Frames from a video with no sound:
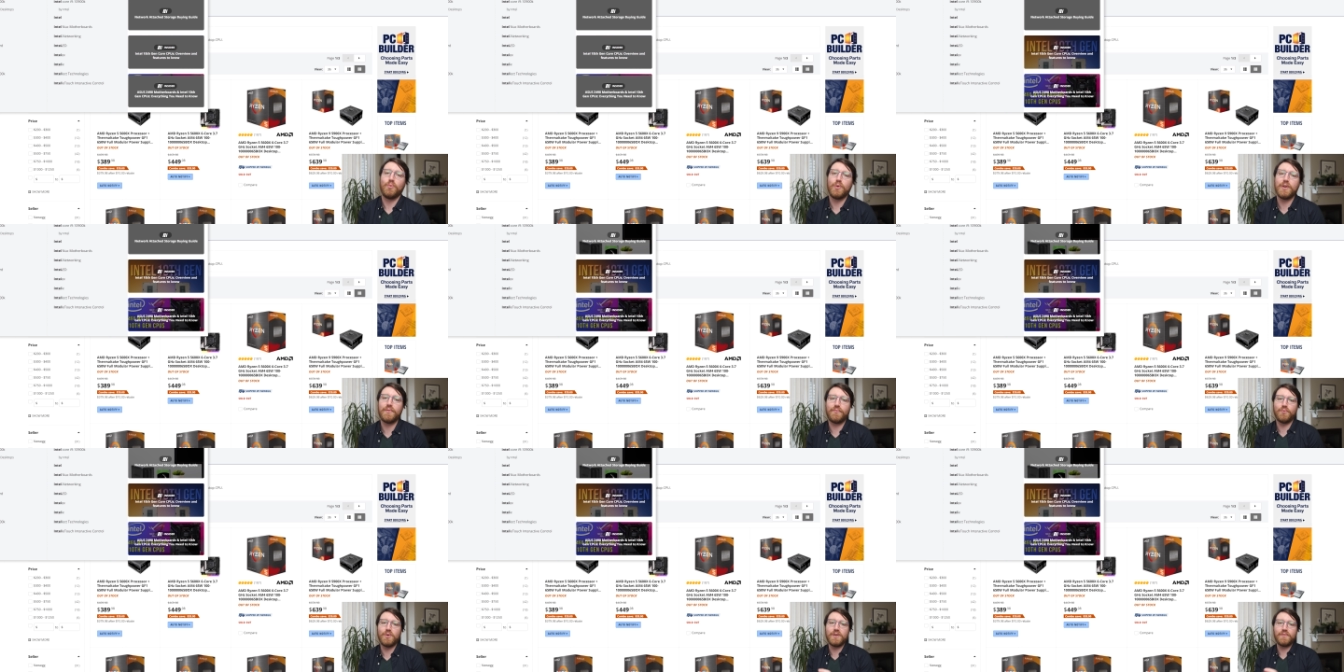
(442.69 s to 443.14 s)

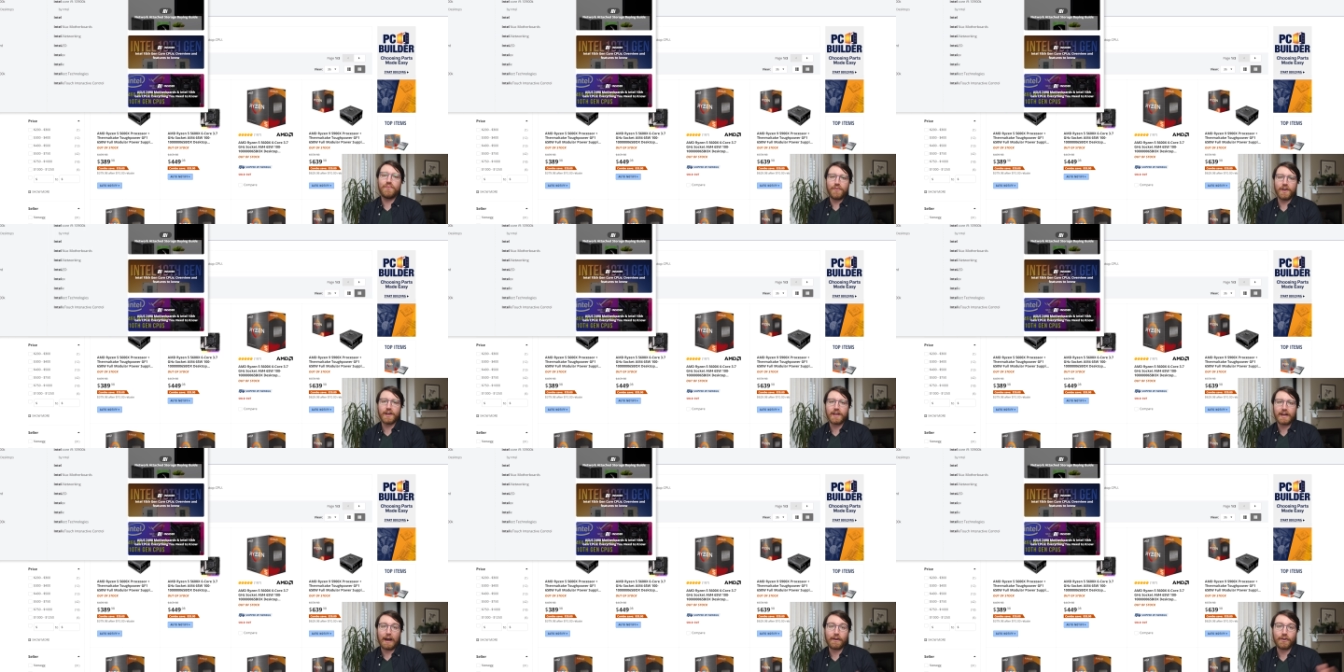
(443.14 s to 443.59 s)
we've, we've
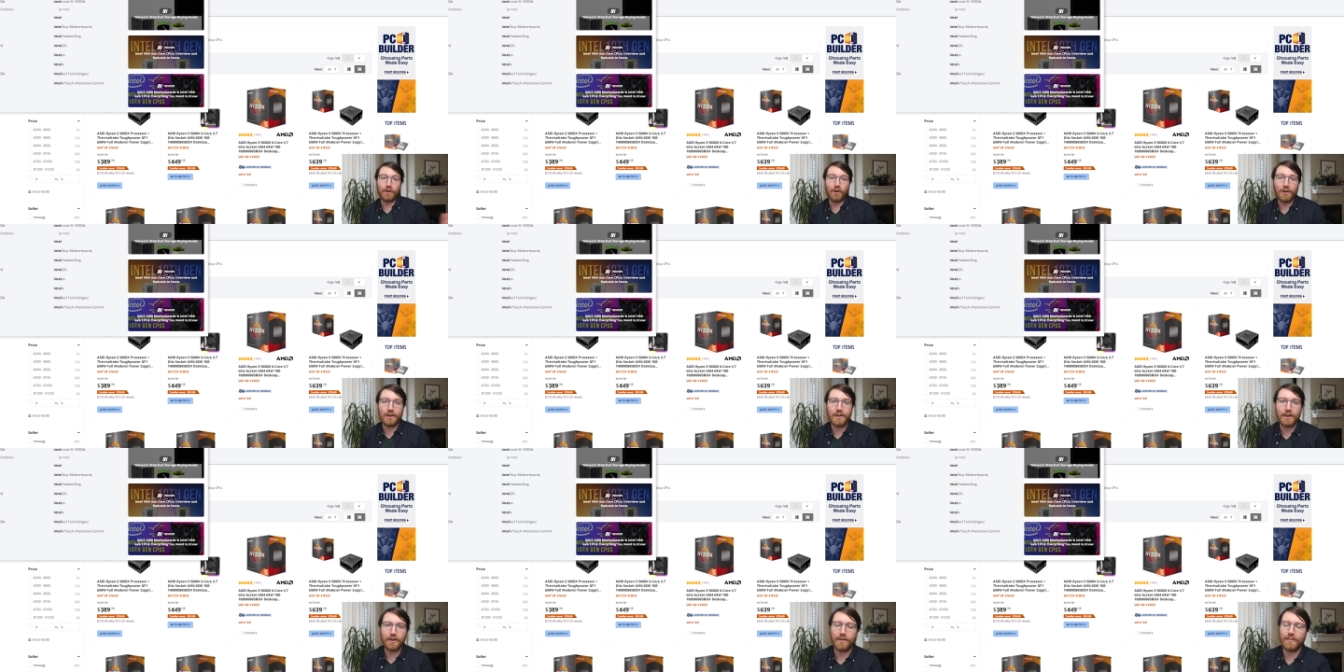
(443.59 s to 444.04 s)
figured out
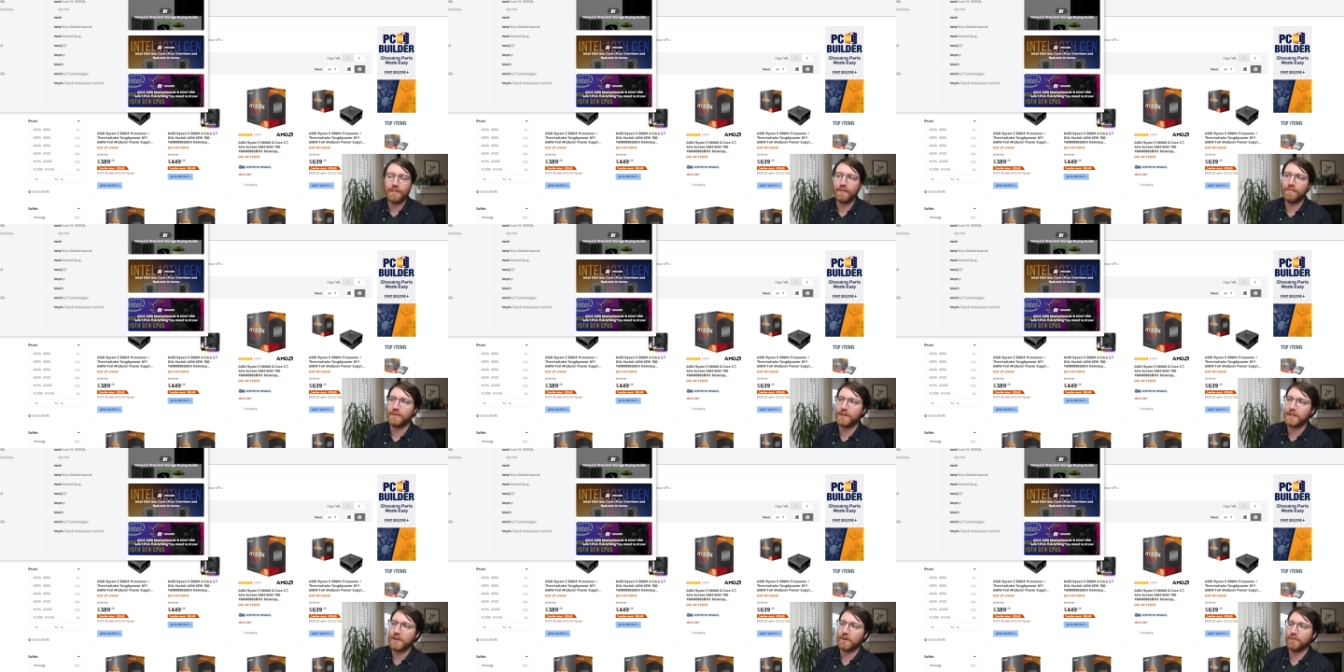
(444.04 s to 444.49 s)
earlier in the
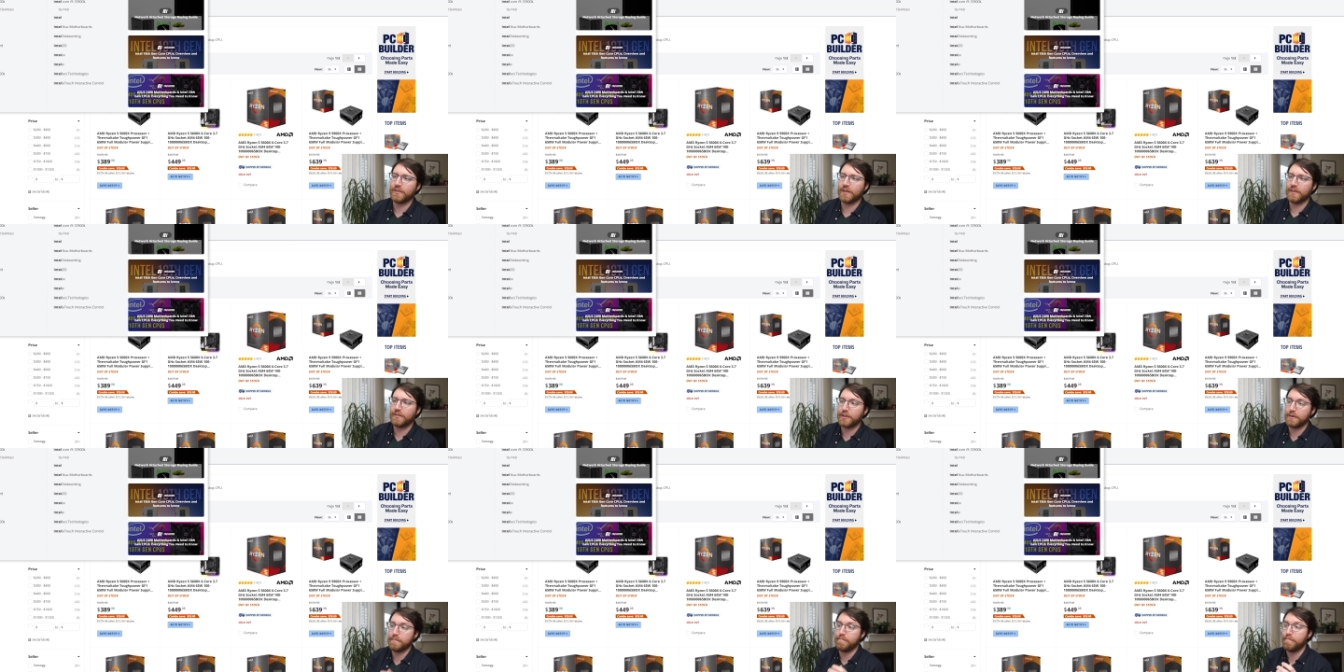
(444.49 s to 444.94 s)
video
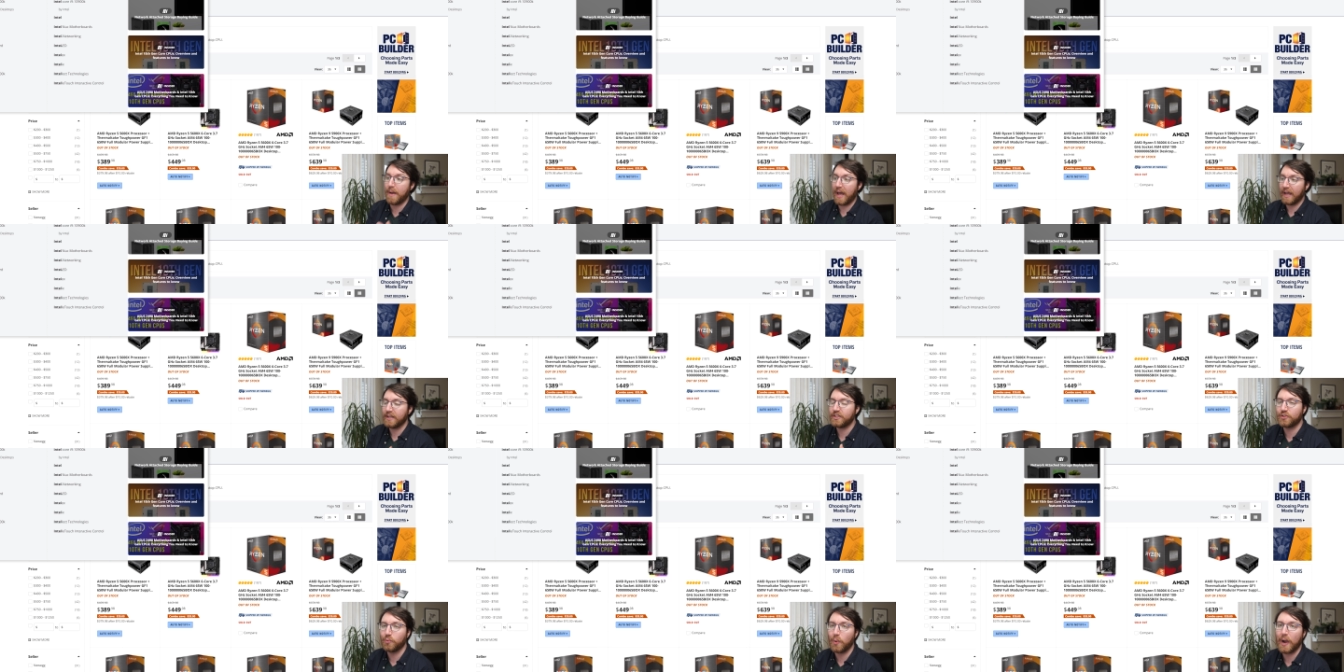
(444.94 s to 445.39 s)
that the
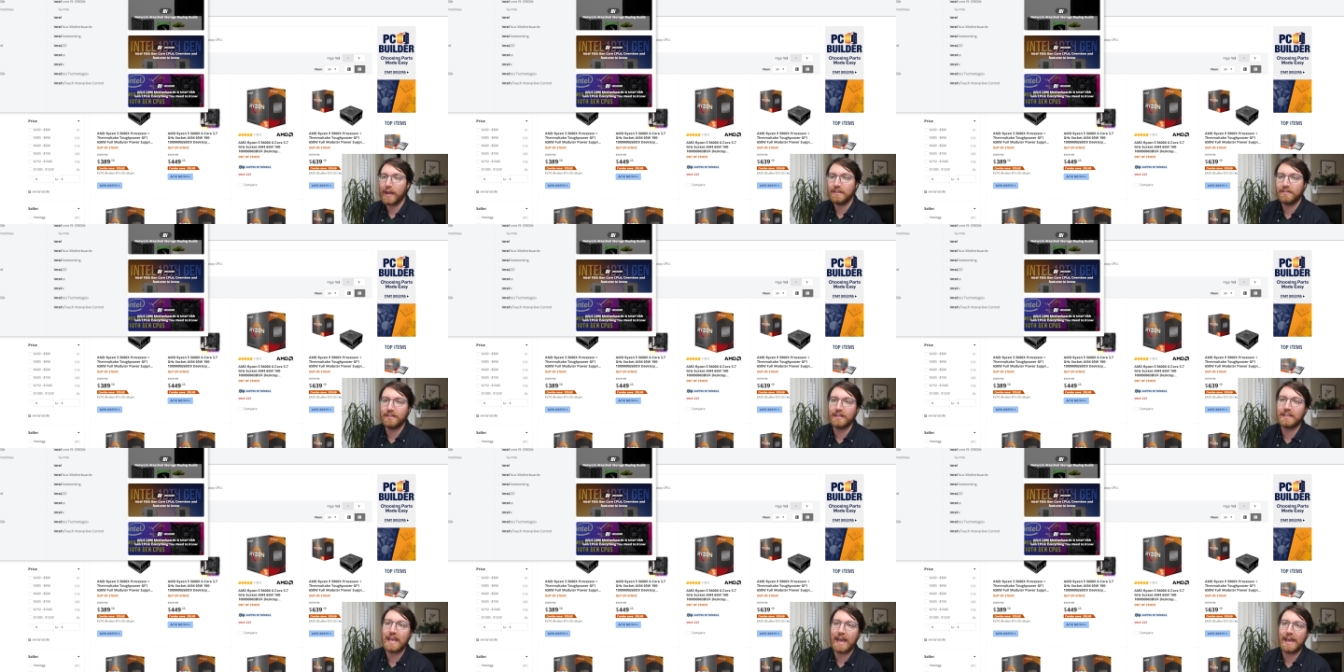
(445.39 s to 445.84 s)
best way
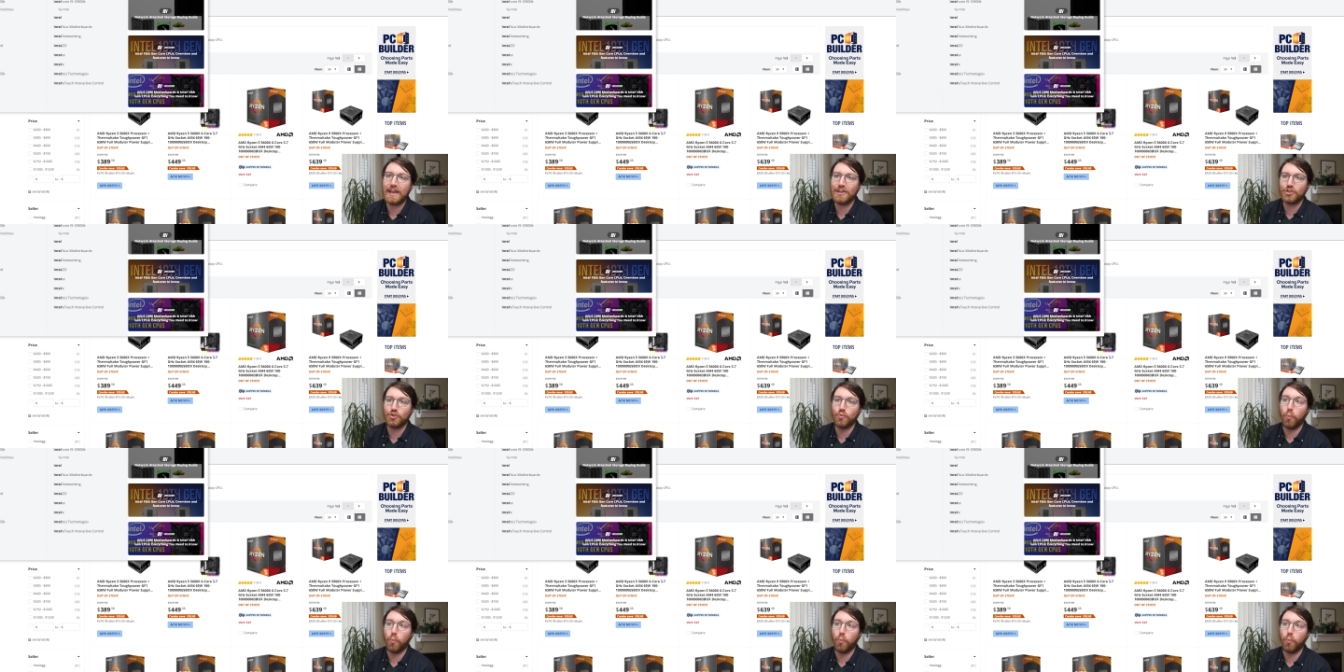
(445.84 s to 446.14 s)
to gauge